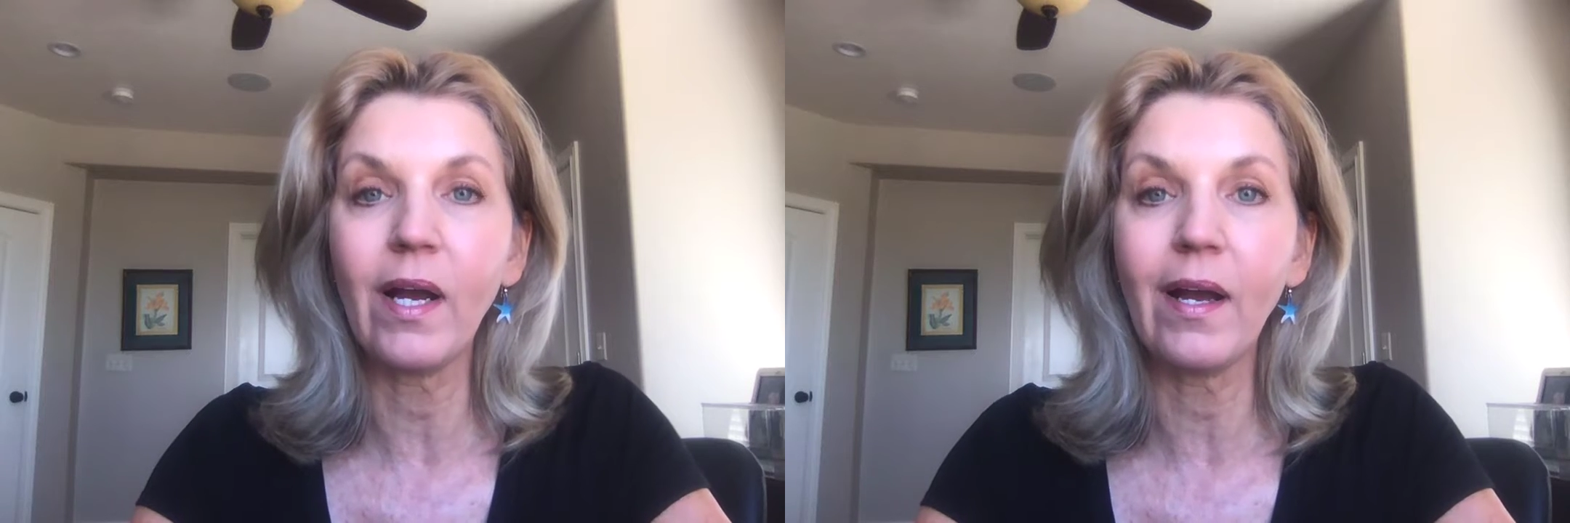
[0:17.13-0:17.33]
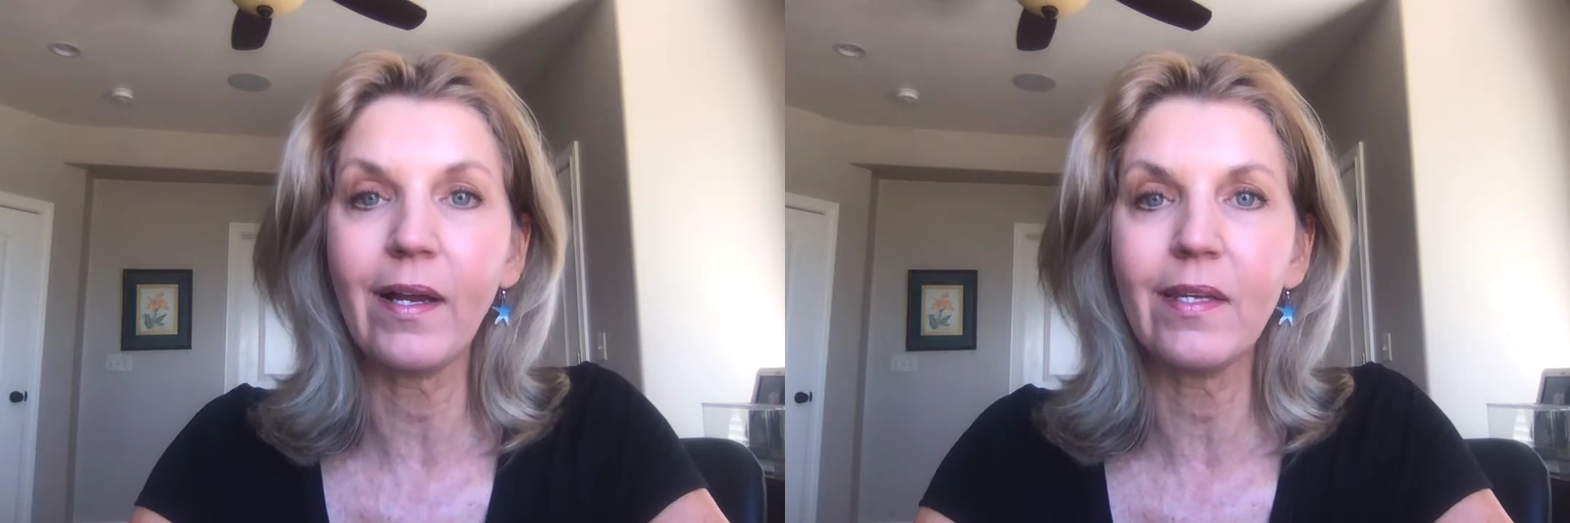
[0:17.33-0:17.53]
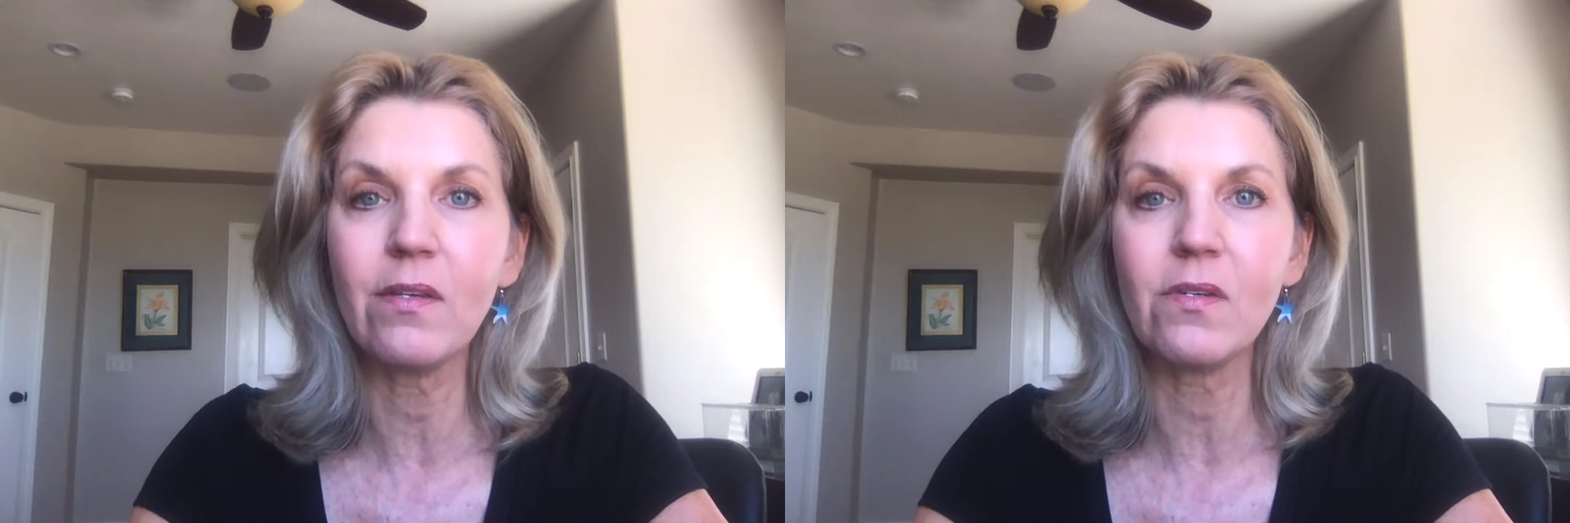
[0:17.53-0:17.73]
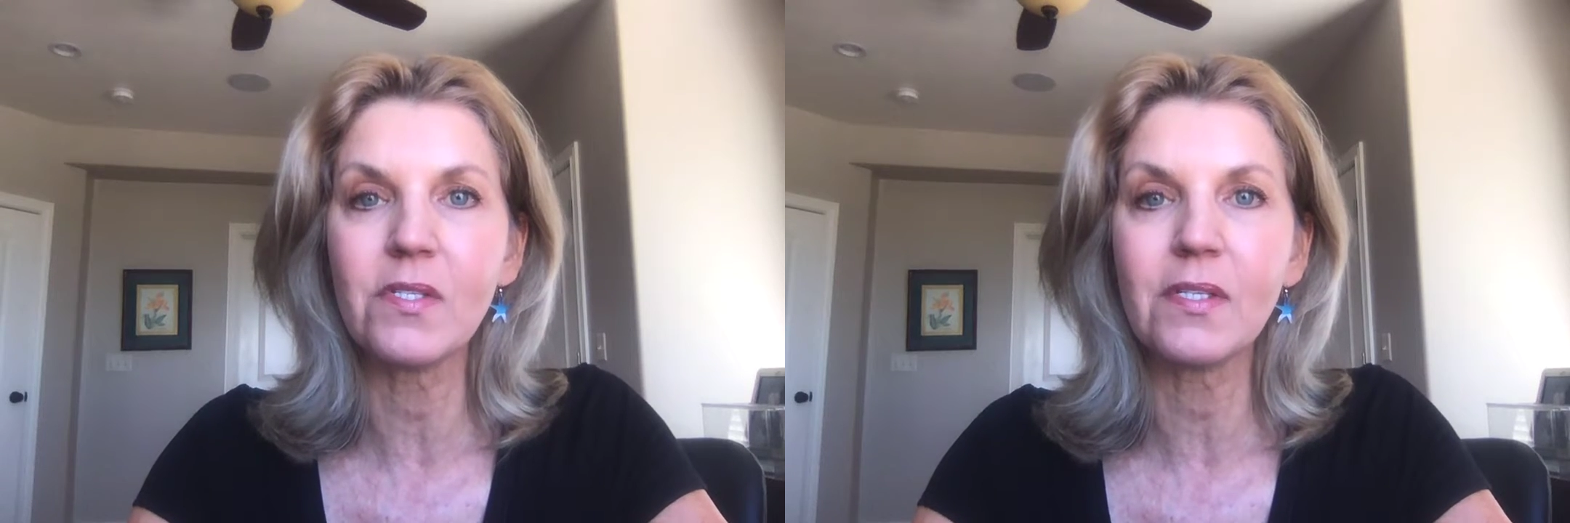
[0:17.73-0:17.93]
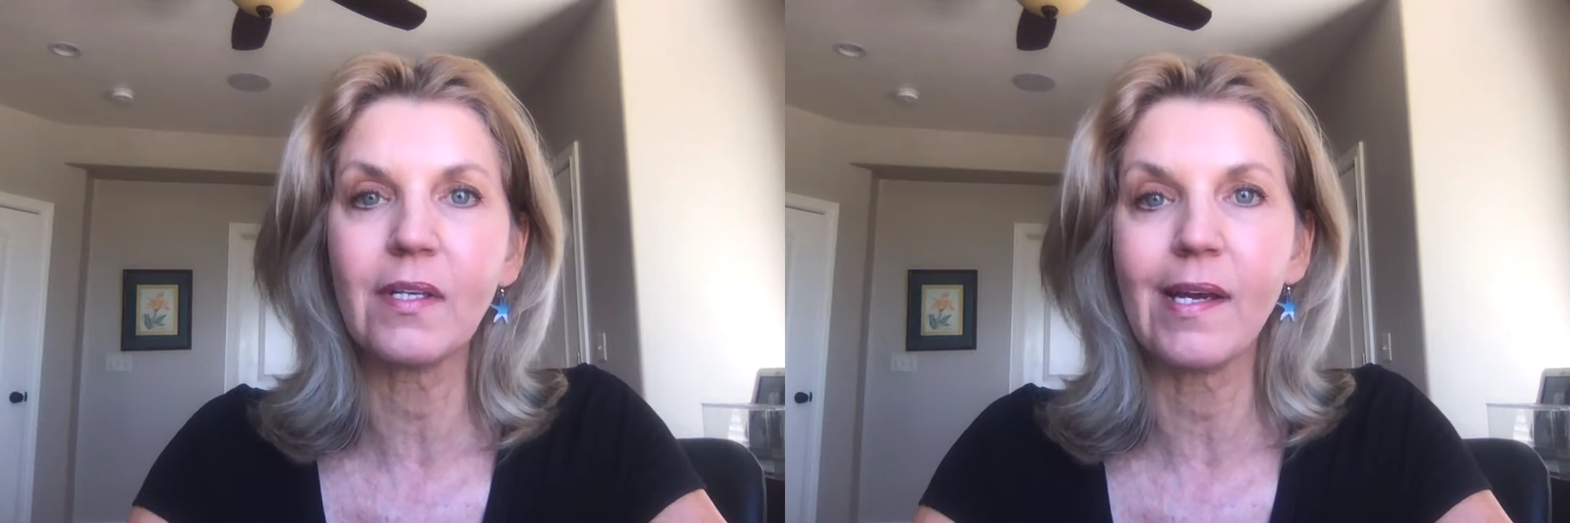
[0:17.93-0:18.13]
I
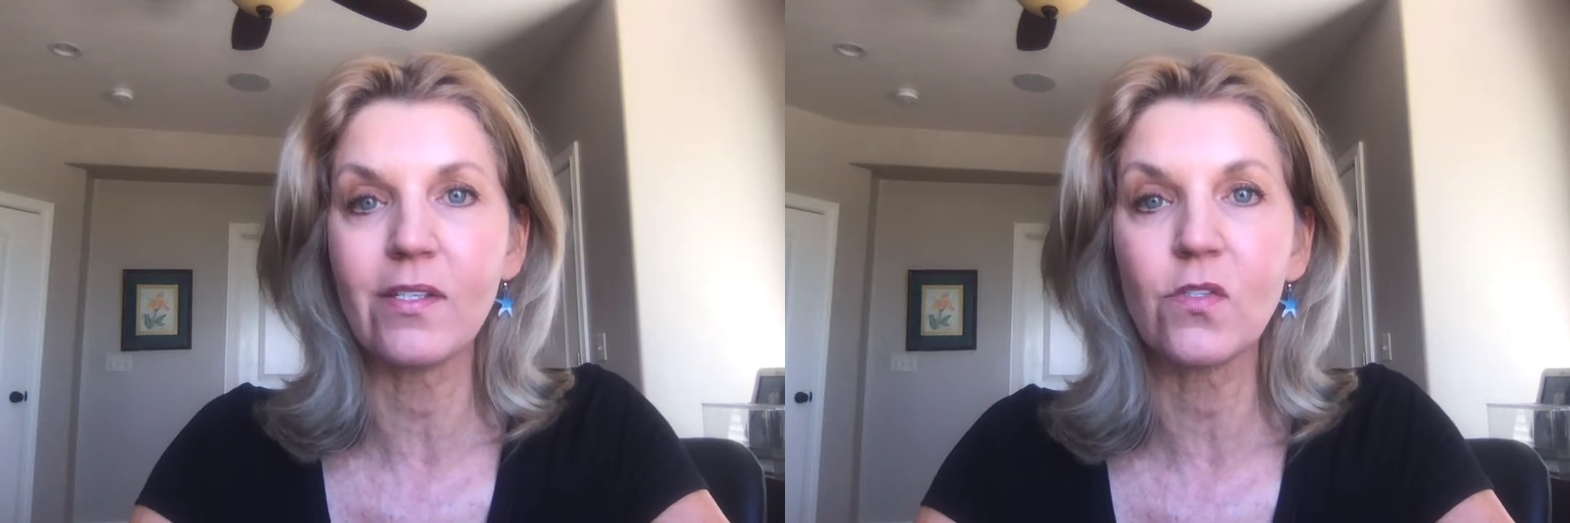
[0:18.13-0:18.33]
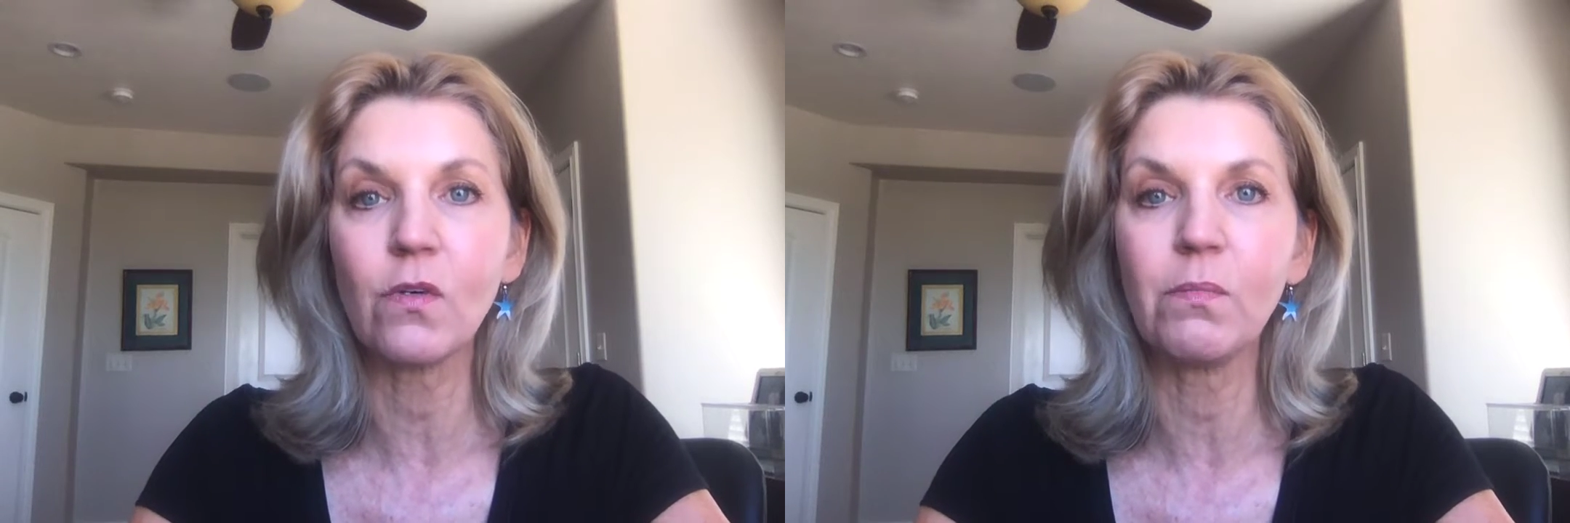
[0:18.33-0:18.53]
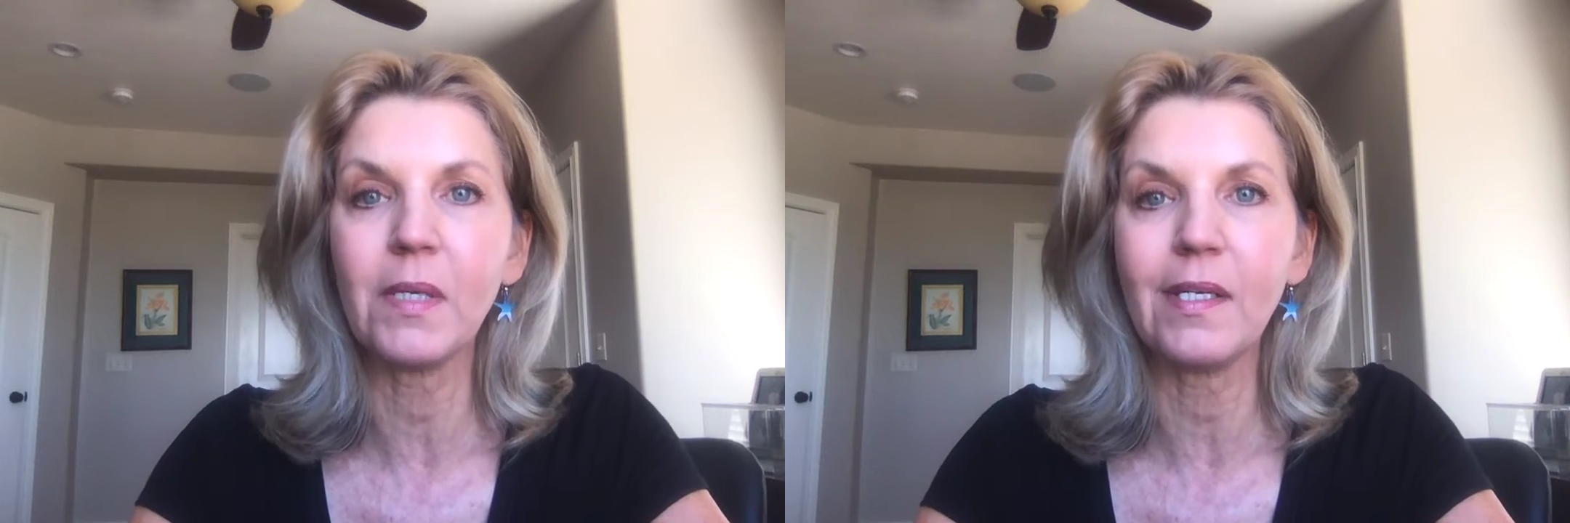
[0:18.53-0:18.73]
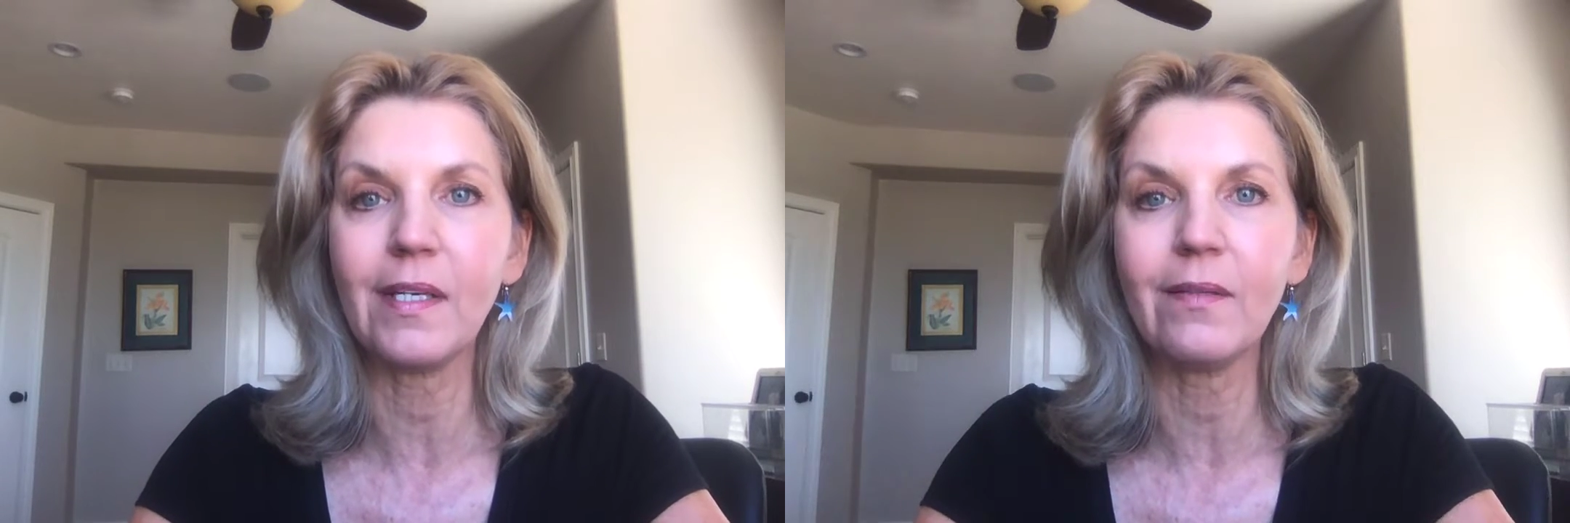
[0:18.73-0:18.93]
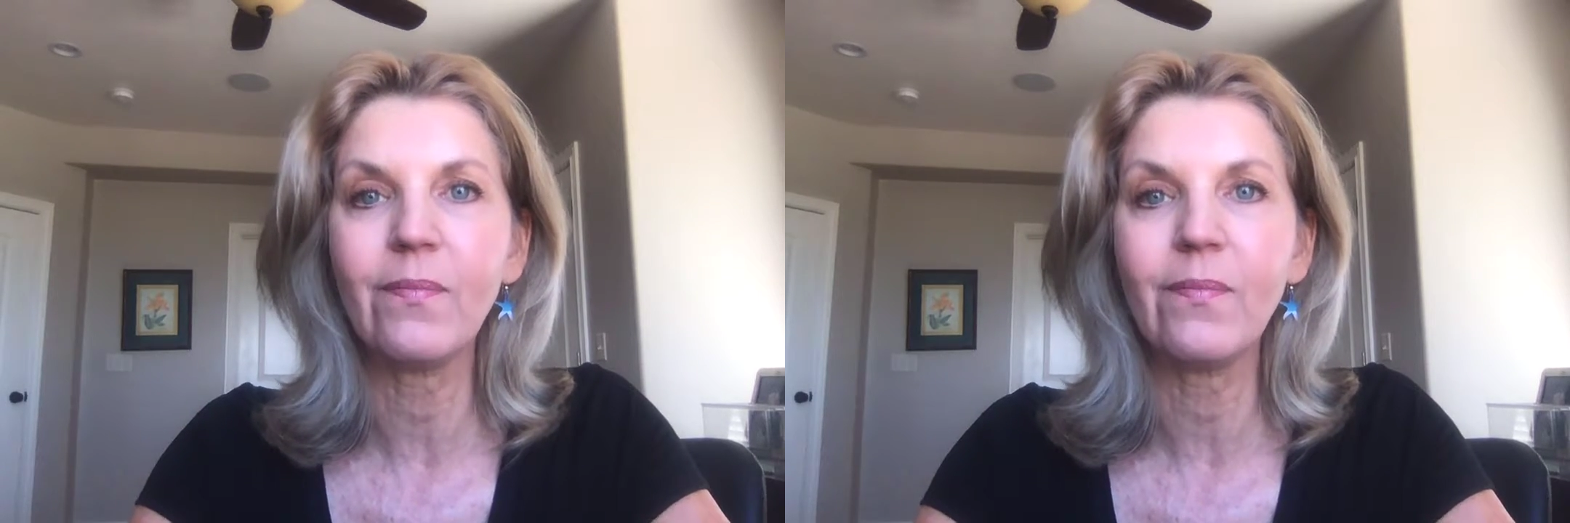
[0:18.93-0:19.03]
used classroom meeting.